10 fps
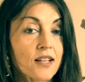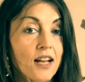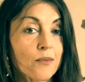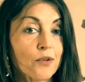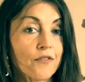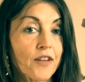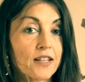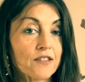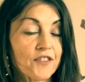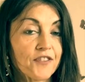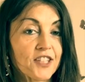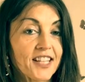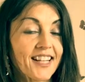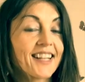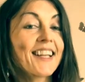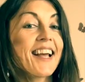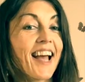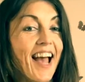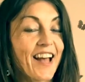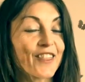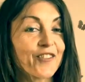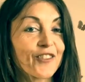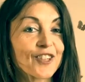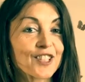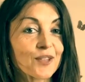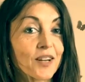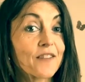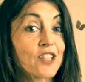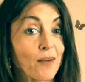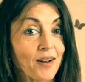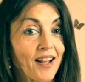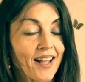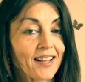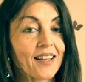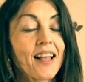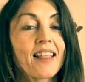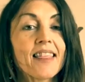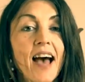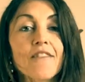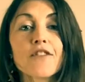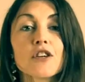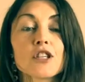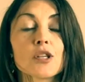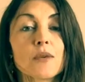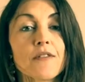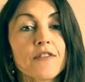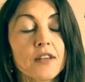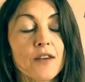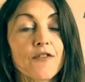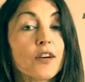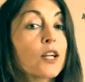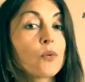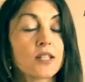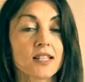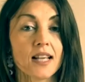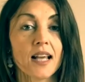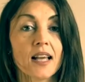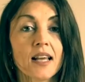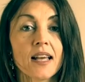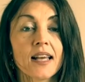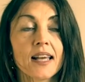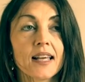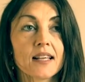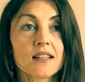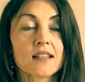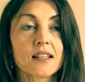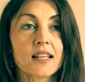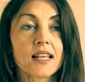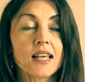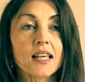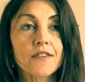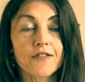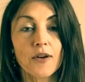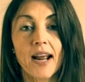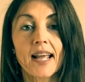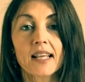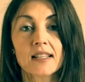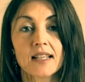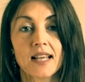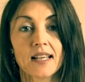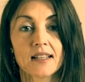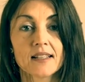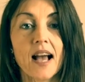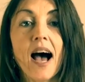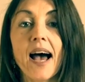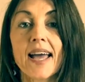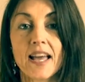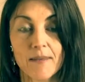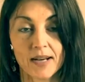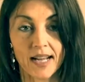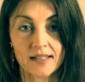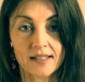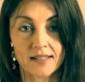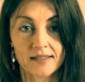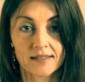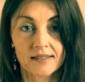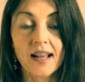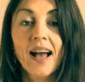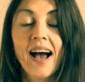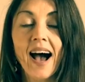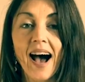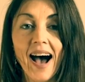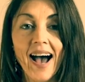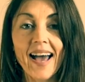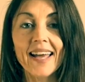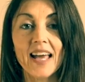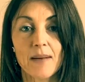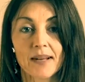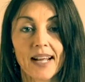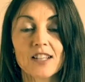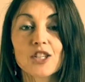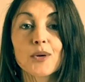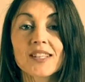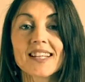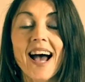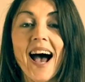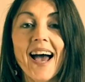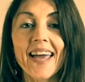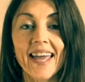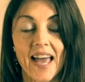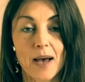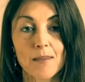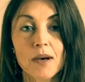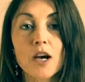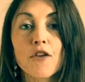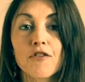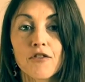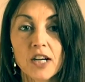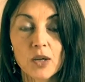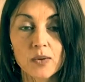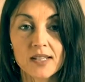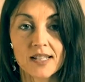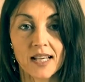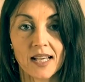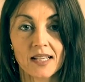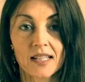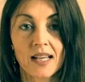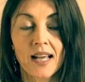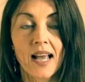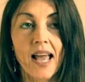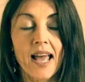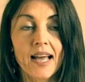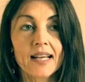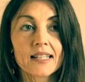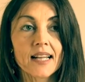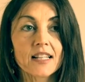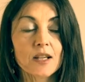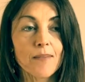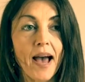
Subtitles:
sun at moon phase 15 at the 1st degree of Gemini. That 1st degree frequency is, the key phrase is I emanate. I emanate. So it's an I am frequency. And it's